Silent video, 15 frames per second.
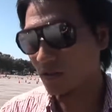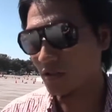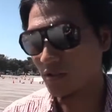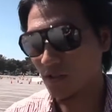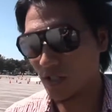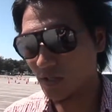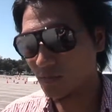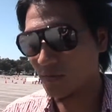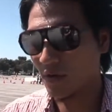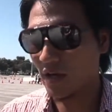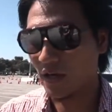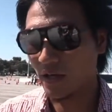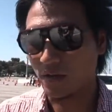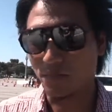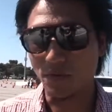use
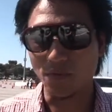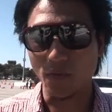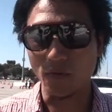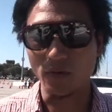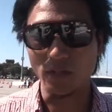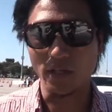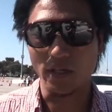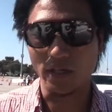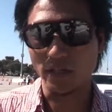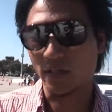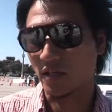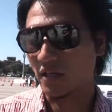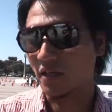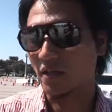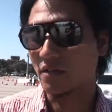e-brake before
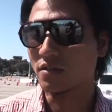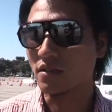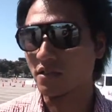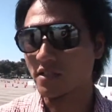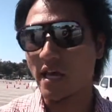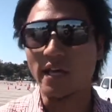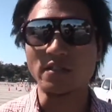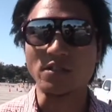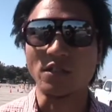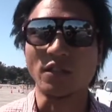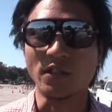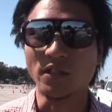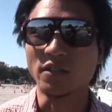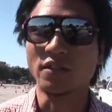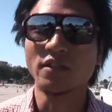the tight
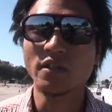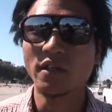turn